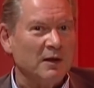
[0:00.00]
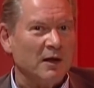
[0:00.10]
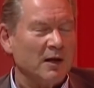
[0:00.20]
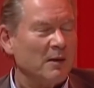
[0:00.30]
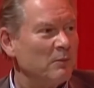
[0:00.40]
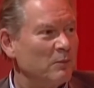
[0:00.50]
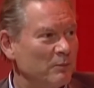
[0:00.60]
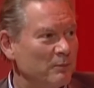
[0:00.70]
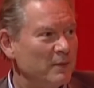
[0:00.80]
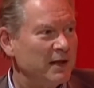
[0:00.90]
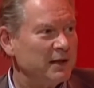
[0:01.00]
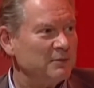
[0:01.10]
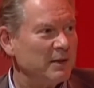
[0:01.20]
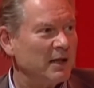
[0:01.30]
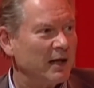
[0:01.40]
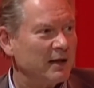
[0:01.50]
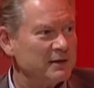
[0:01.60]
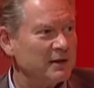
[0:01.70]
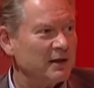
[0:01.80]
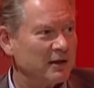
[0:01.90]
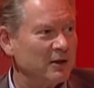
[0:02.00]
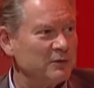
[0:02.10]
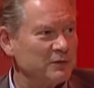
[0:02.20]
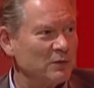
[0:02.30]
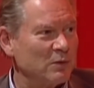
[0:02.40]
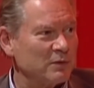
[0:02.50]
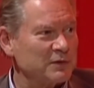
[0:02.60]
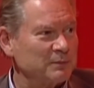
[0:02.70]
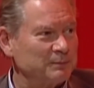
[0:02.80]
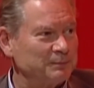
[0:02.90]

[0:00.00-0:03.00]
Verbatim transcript: uh, hidden behind uh, closed doors.